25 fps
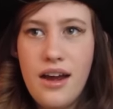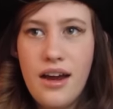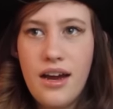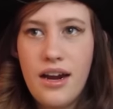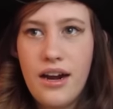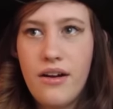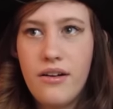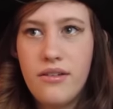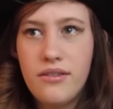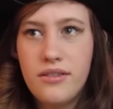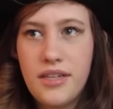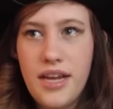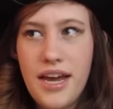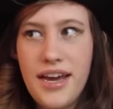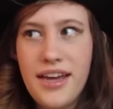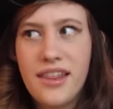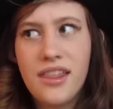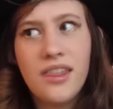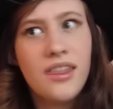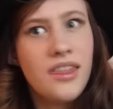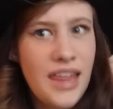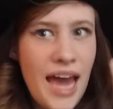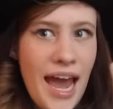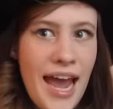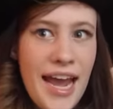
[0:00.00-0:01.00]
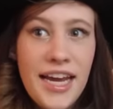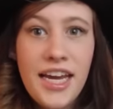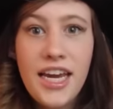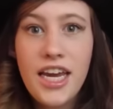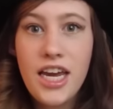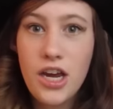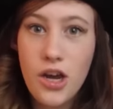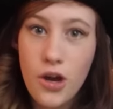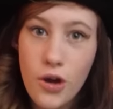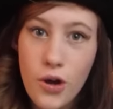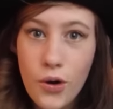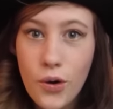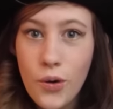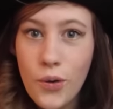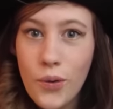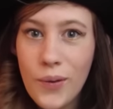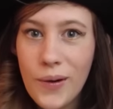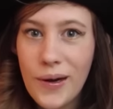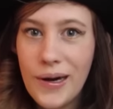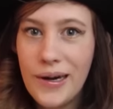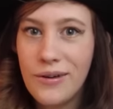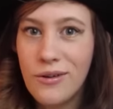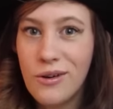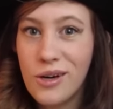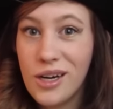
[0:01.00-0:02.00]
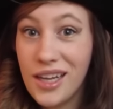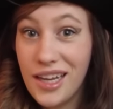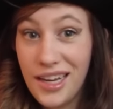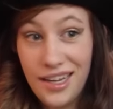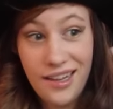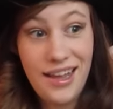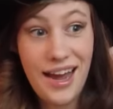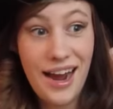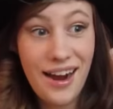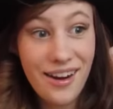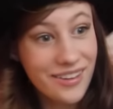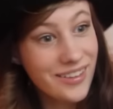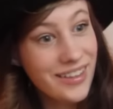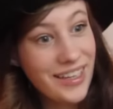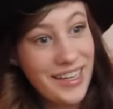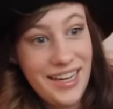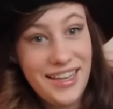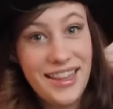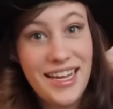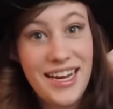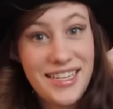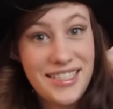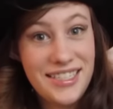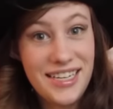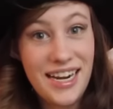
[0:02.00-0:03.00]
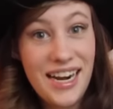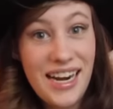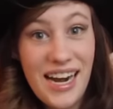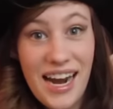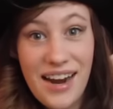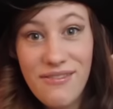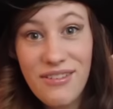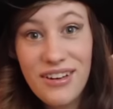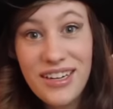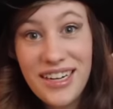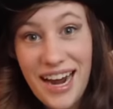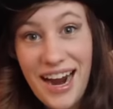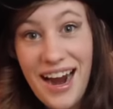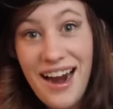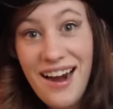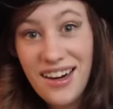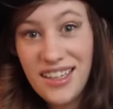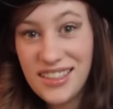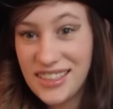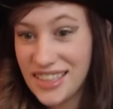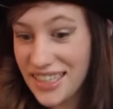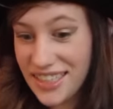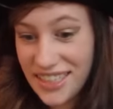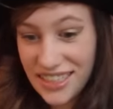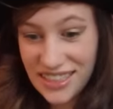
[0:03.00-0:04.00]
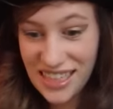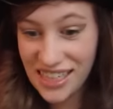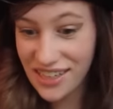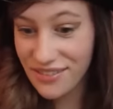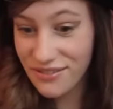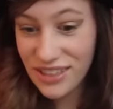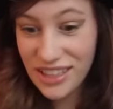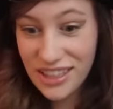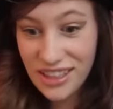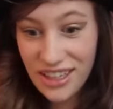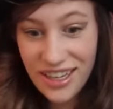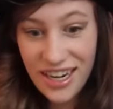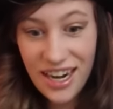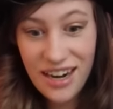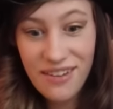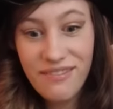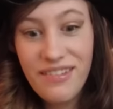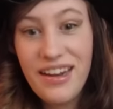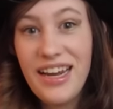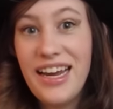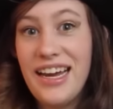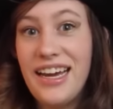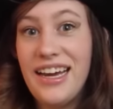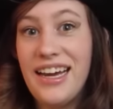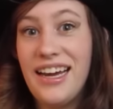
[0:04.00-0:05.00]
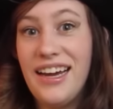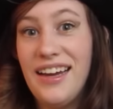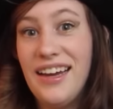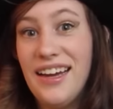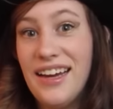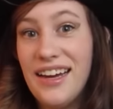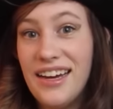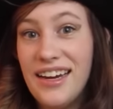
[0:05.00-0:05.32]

and I was like, thank you, really loudly, and they didn't even care. They didn't even look at me.